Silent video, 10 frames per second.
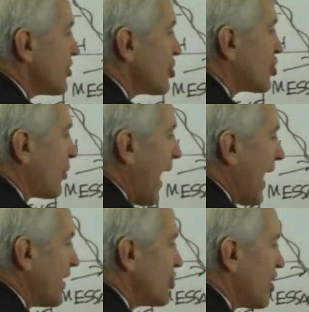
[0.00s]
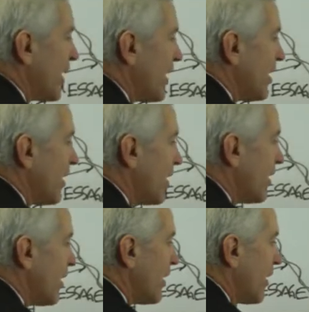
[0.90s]
strategy,
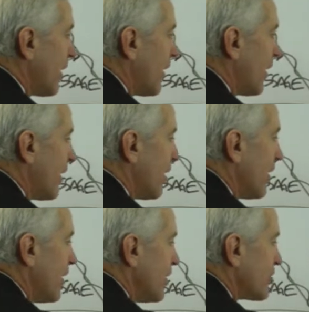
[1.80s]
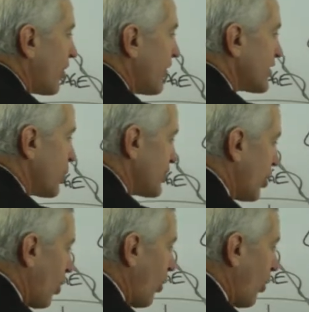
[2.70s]
so this was your